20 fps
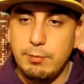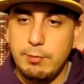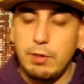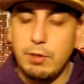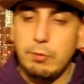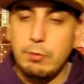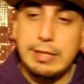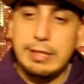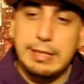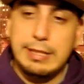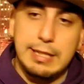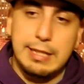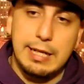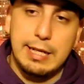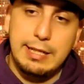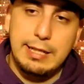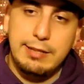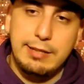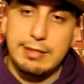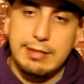but we need at
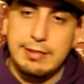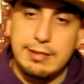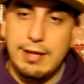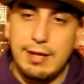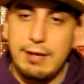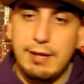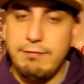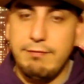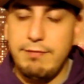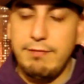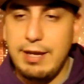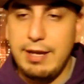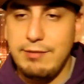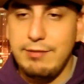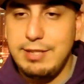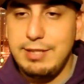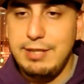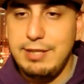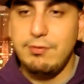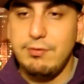least a top
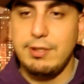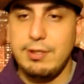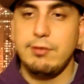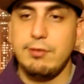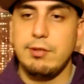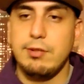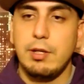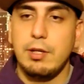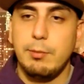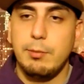5 defense